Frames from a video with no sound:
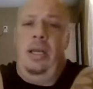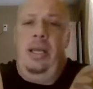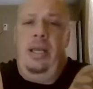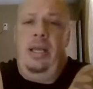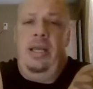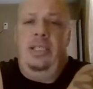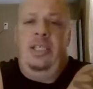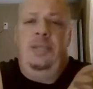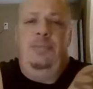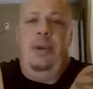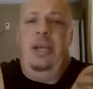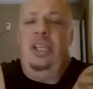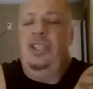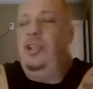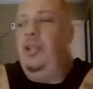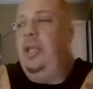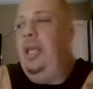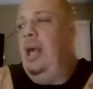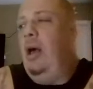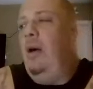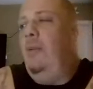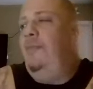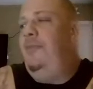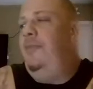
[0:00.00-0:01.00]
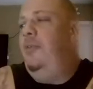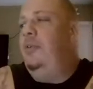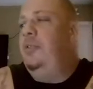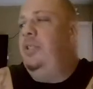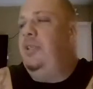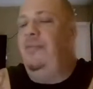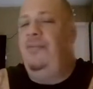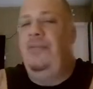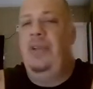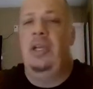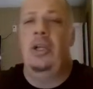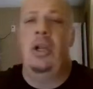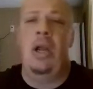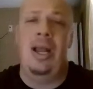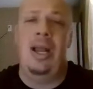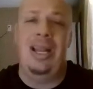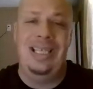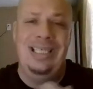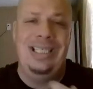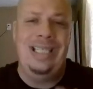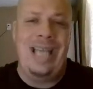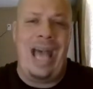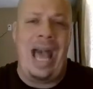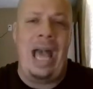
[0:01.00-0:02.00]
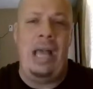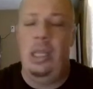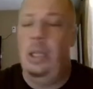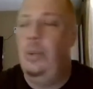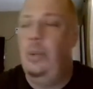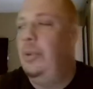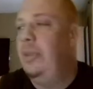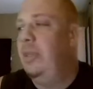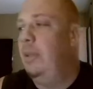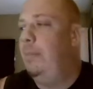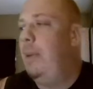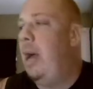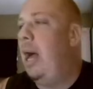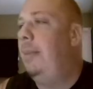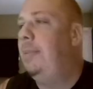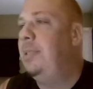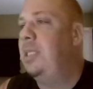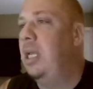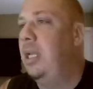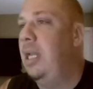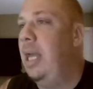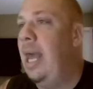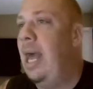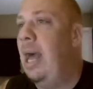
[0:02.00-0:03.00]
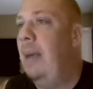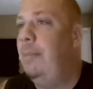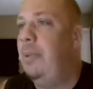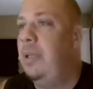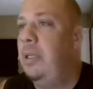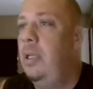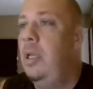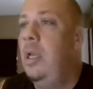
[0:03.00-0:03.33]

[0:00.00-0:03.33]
especially helpful to figure out exactly when the pop's going to happen.